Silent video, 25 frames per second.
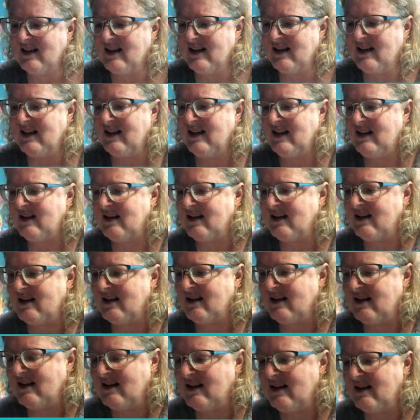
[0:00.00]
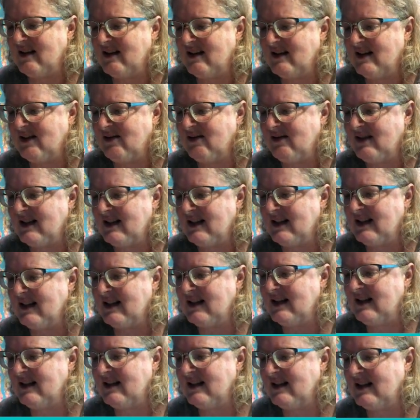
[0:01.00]
Yeah. So is it
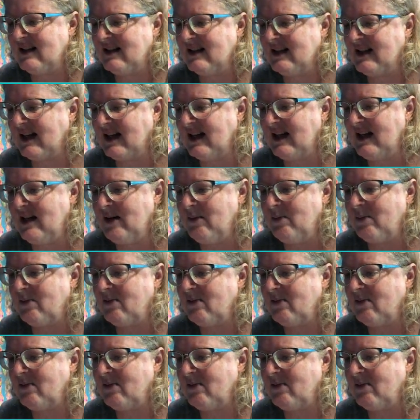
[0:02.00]
under the tape?